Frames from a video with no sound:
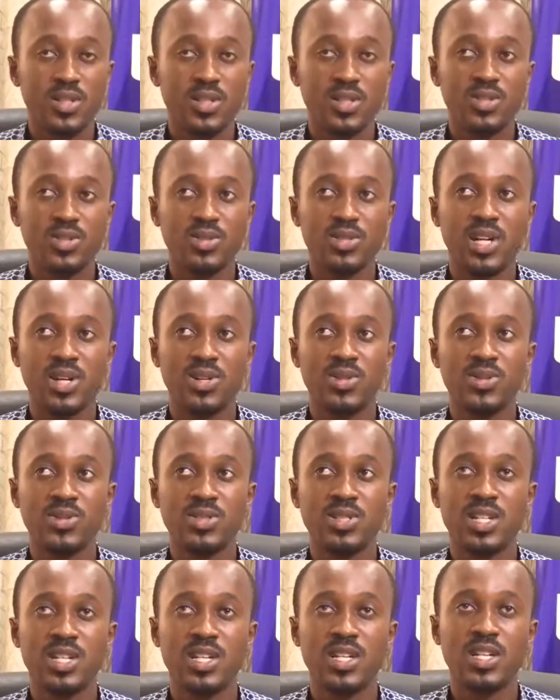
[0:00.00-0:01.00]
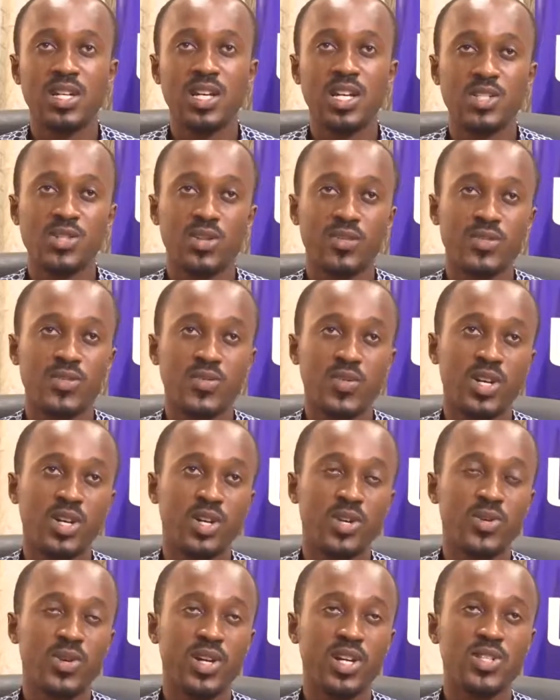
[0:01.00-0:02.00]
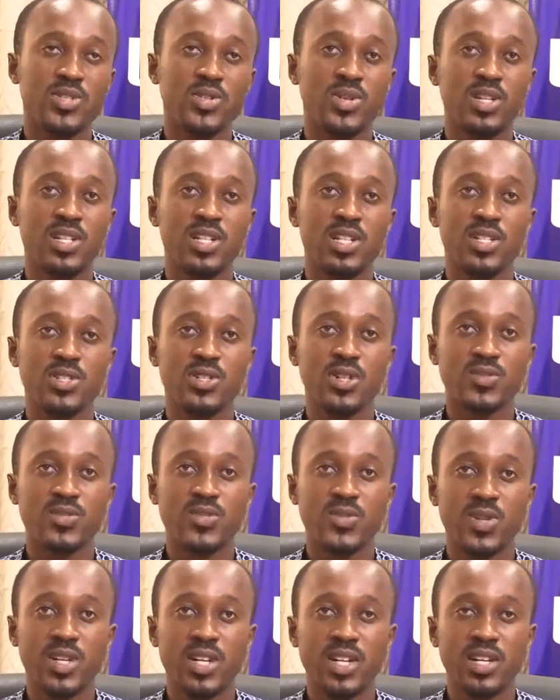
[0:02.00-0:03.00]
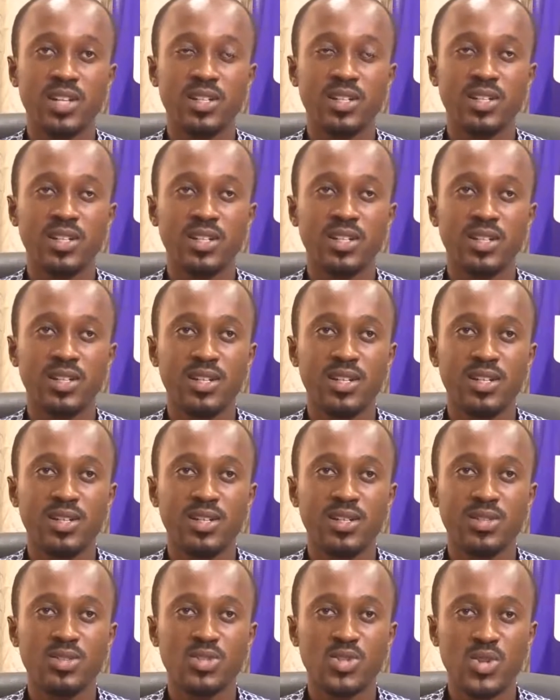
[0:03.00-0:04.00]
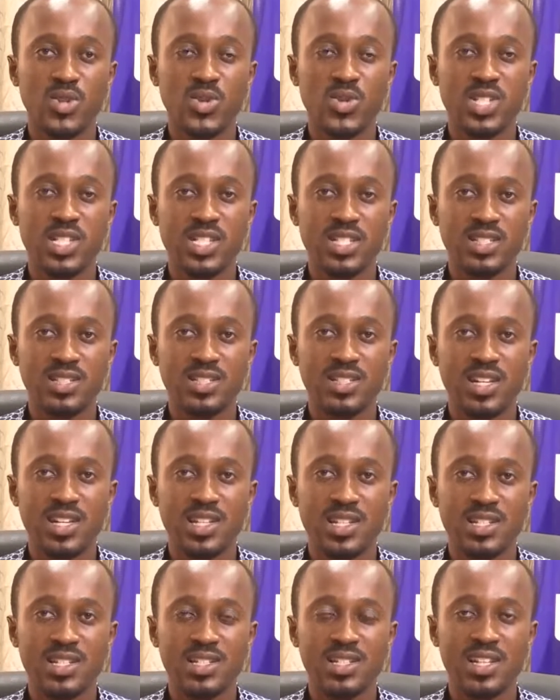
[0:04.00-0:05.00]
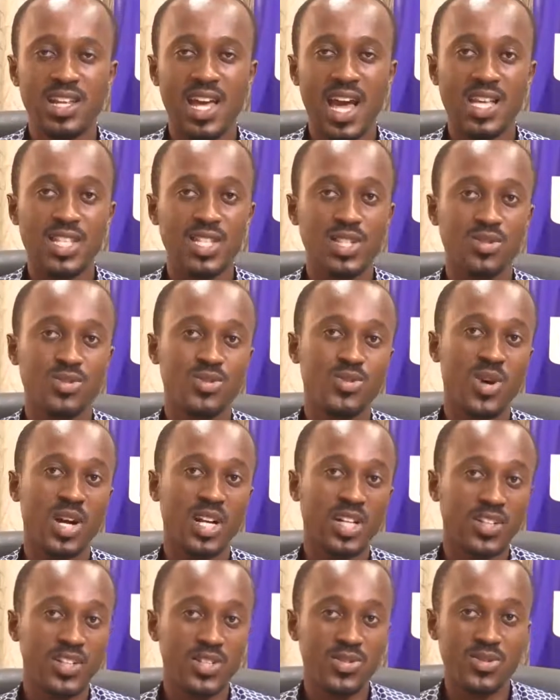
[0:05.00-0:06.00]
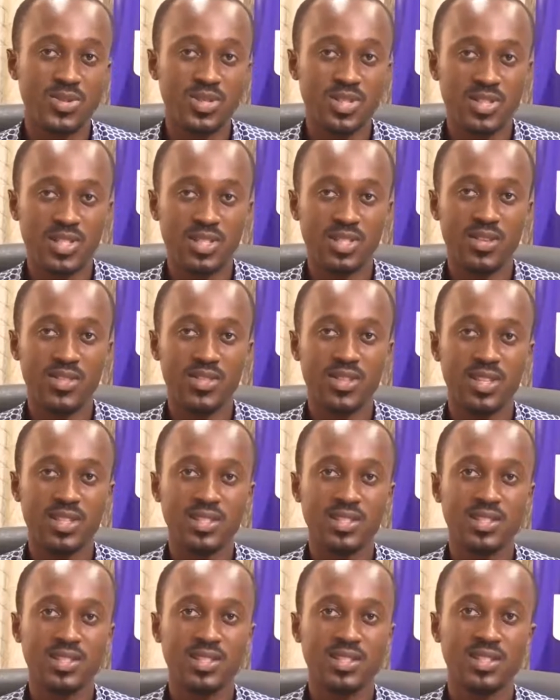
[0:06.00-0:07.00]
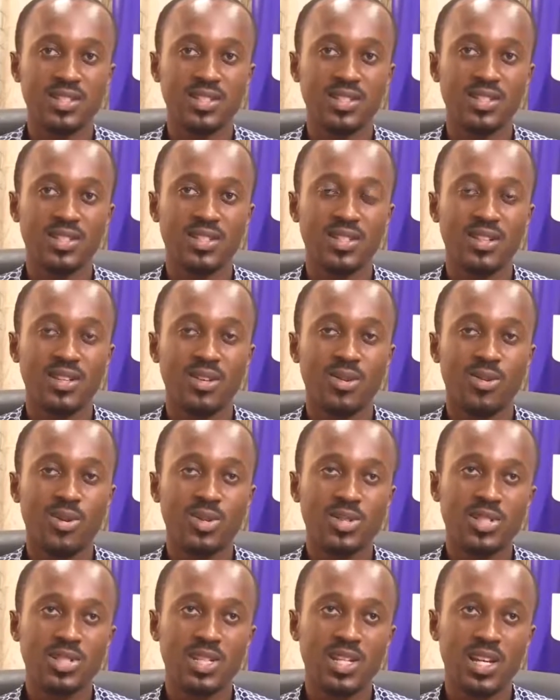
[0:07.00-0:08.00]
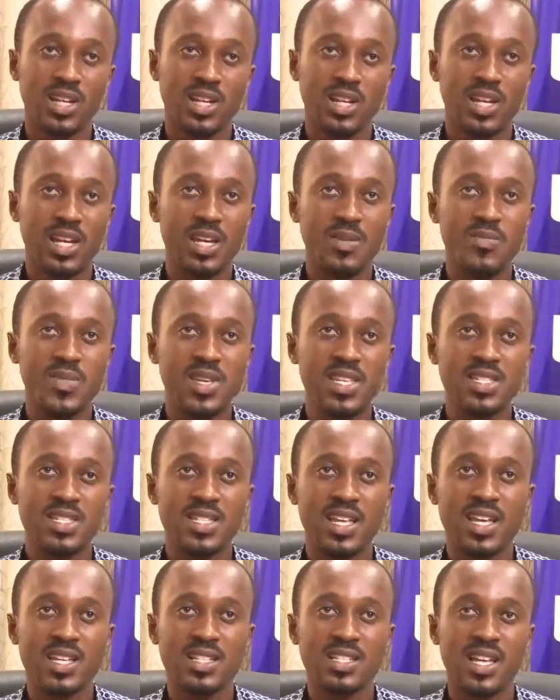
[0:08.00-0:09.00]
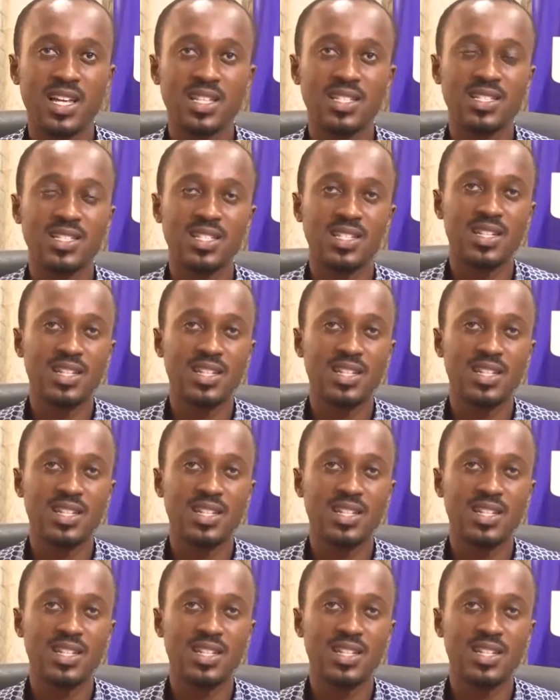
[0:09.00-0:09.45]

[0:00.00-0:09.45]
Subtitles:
download a software or you are installing a software solution and they ask you to agree to certain things. What it means there is that